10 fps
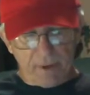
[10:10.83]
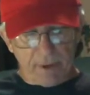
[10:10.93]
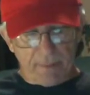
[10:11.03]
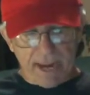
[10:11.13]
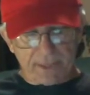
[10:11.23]
on
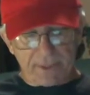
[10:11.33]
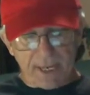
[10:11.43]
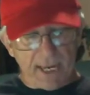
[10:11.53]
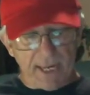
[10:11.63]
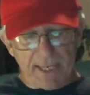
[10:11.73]
the
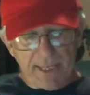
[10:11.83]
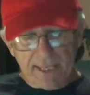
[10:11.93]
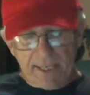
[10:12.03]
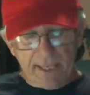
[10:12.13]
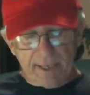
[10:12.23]
backside.
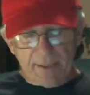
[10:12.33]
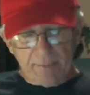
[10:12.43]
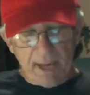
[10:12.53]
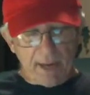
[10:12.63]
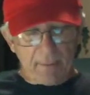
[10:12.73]
The
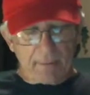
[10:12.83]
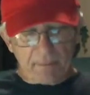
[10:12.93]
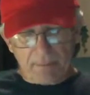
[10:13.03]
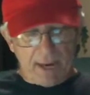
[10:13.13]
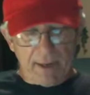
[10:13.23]
melon,
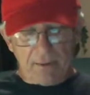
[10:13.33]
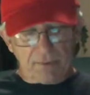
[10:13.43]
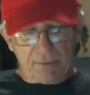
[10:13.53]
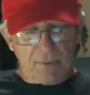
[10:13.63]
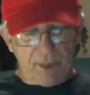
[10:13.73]
I
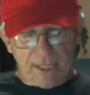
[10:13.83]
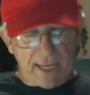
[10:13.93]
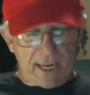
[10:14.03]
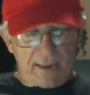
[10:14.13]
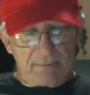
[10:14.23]
don't really
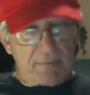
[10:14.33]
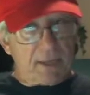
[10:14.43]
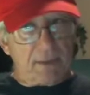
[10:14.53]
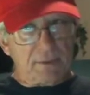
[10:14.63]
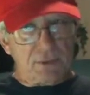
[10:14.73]
get a
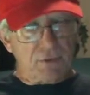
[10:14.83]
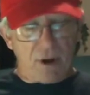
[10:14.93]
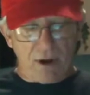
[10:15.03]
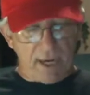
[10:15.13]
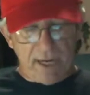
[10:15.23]

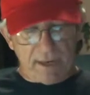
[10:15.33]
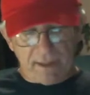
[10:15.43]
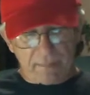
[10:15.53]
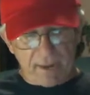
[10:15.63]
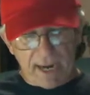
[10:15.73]
strong hint
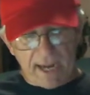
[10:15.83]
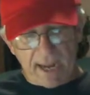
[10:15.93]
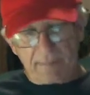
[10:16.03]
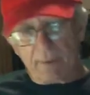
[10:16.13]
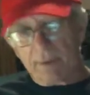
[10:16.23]
of the
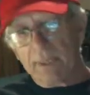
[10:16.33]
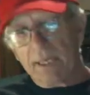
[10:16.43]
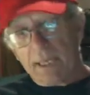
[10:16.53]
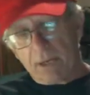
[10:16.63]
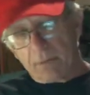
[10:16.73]
pineapple,
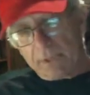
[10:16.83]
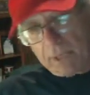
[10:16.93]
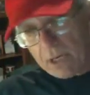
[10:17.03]
but the